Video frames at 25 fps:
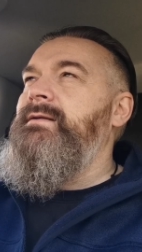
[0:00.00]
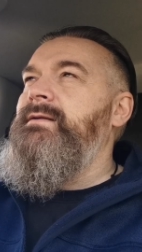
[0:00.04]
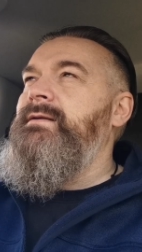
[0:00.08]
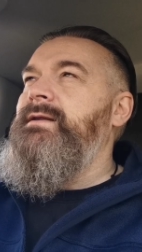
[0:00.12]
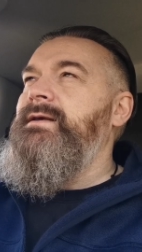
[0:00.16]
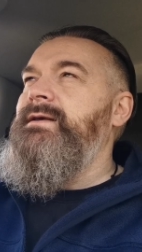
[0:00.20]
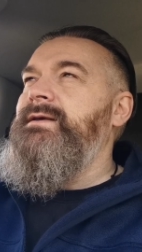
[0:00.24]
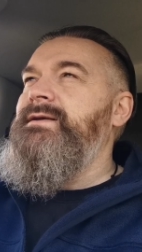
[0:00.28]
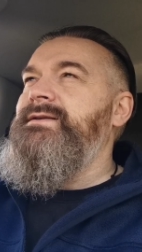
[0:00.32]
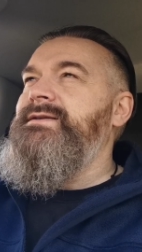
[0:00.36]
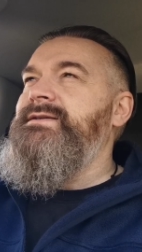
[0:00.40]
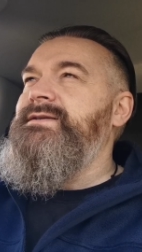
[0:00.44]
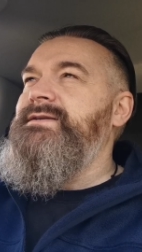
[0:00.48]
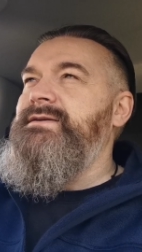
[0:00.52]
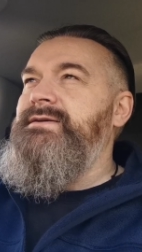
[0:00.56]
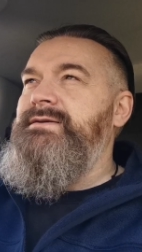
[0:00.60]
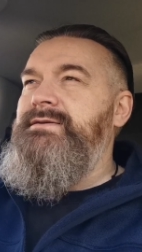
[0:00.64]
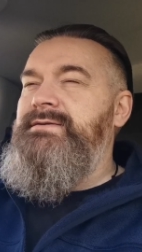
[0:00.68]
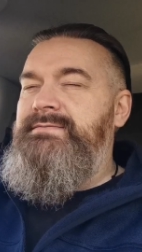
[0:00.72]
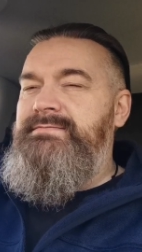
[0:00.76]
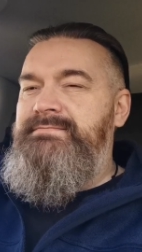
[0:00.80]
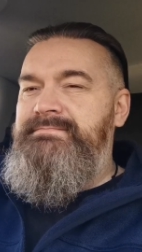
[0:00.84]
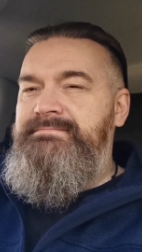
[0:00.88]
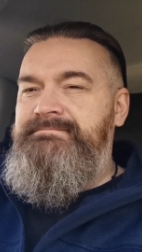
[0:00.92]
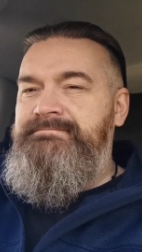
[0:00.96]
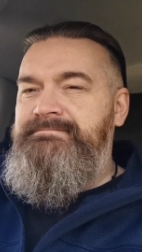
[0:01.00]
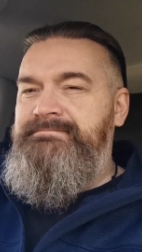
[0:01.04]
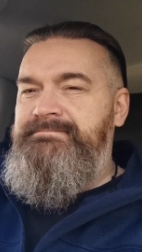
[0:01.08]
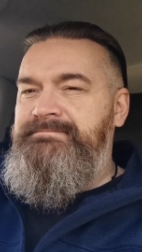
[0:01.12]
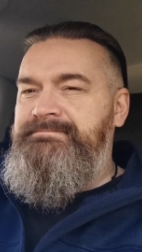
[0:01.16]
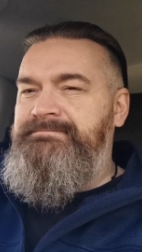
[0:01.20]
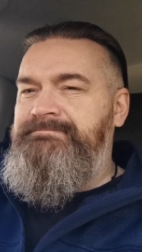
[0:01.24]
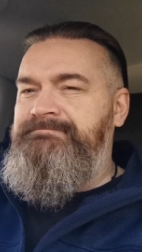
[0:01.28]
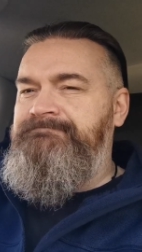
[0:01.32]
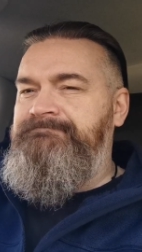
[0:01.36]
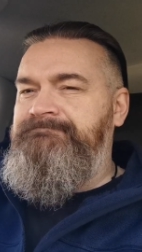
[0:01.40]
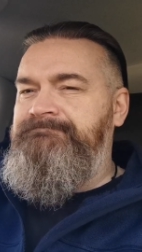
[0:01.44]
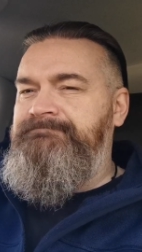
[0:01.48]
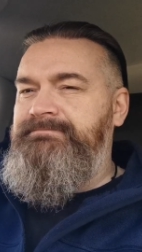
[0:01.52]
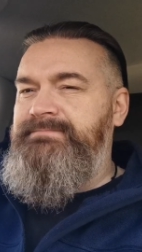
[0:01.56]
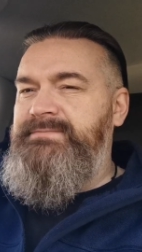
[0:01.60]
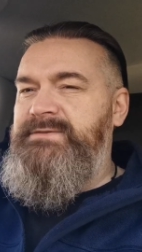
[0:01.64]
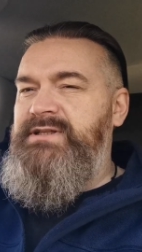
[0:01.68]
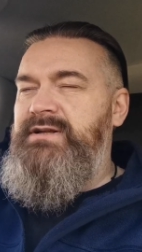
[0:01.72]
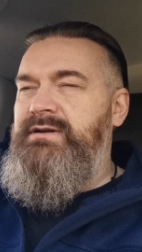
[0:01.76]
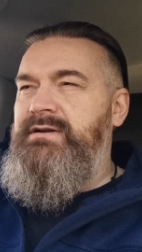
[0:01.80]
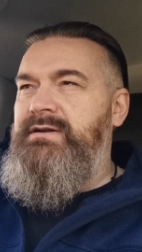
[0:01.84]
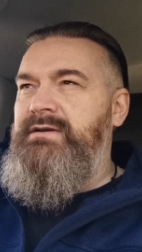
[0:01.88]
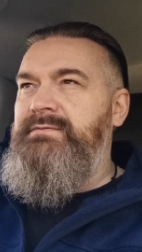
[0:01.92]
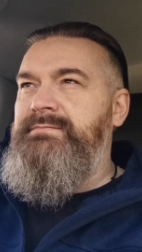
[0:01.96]
need to,
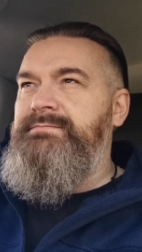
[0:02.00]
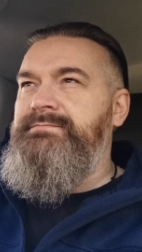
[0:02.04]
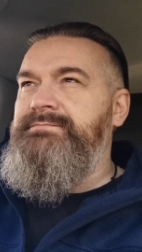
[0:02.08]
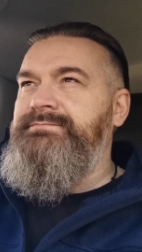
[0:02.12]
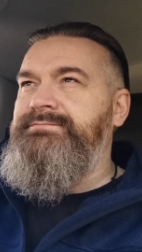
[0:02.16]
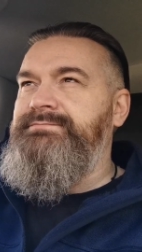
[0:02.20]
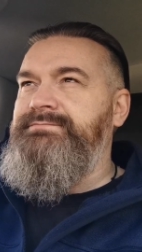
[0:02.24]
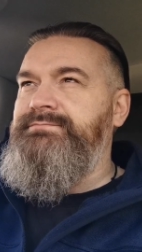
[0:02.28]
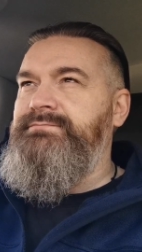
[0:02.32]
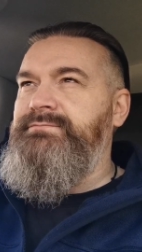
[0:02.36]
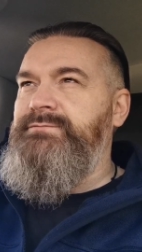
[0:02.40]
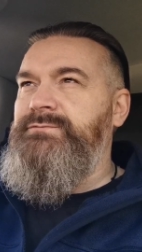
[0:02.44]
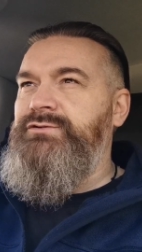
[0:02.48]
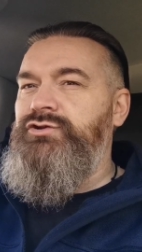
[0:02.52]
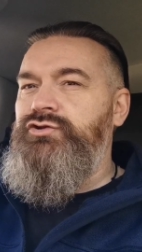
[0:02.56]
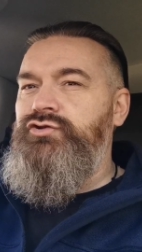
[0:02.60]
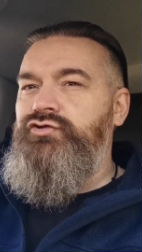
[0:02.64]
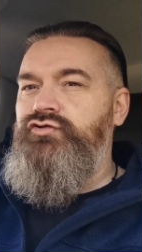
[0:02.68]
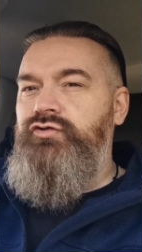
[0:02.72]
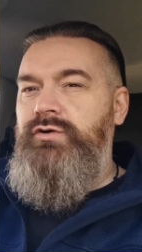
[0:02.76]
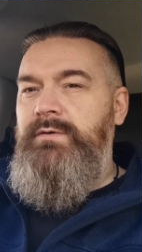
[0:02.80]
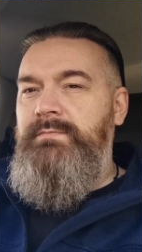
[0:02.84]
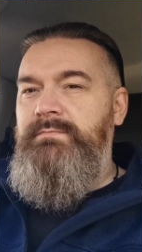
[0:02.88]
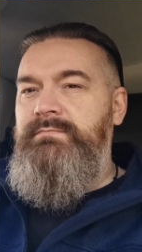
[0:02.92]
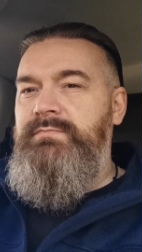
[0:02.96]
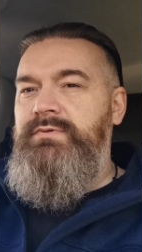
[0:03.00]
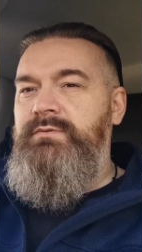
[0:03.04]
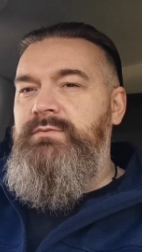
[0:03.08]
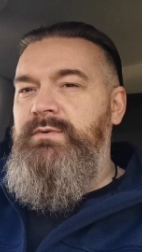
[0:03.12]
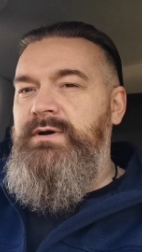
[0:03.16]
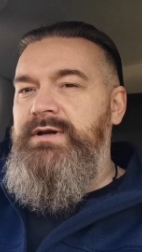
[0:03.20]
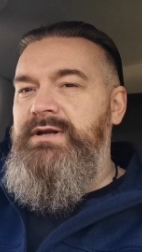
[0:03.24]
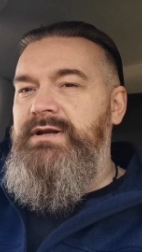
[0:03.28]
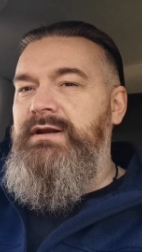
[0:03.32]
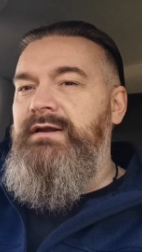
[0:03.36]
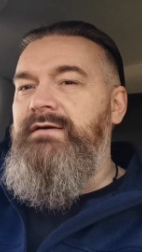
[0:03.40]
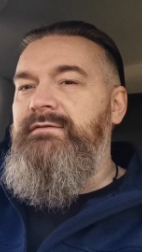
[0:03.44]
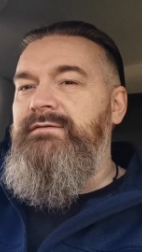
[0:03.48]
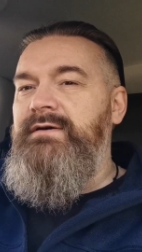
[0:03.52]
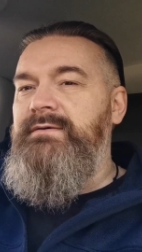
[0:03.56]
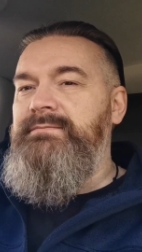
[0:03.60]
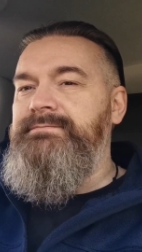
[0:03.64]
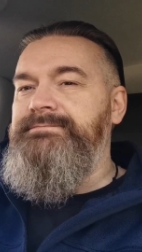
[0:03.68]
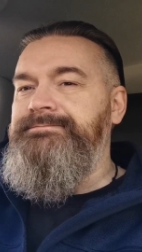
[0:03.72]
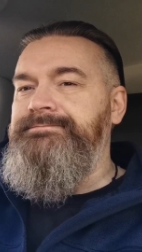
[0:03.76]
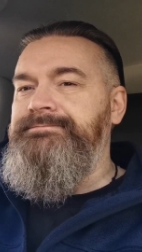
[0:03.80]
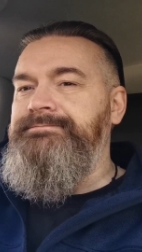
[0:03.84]
you know, trump one another.